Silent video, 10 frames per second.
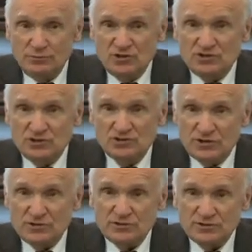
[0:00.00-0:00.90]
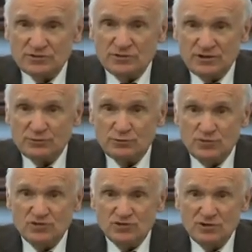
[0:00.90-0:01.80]
But what does he mean?
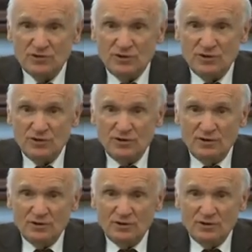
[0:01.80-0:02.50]
Of course,